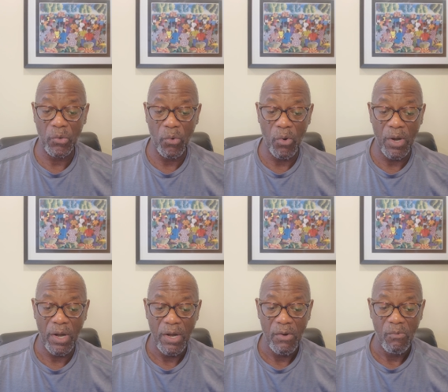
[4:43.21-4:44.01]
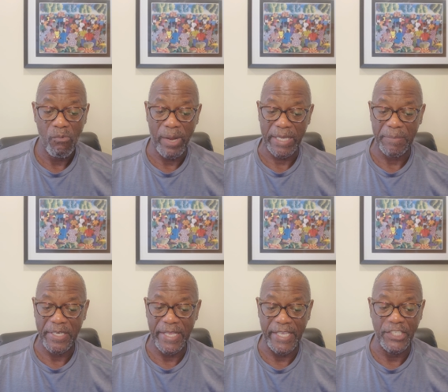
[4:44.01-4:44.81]
or
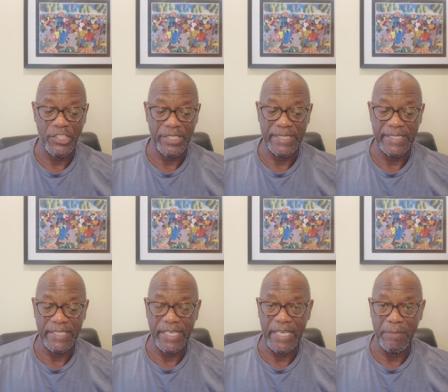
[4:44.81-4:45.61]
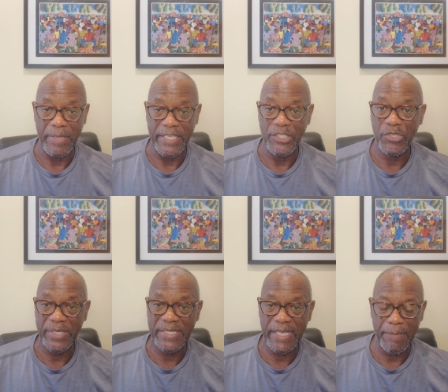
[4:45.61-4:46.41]
recommendation. It means to
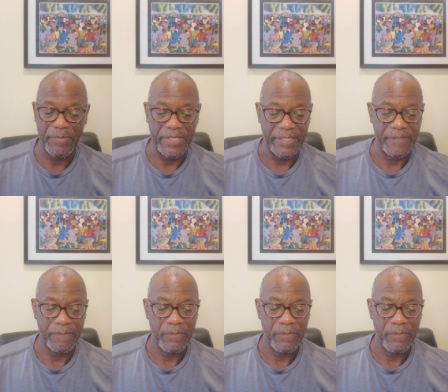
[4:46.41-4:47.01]
accept it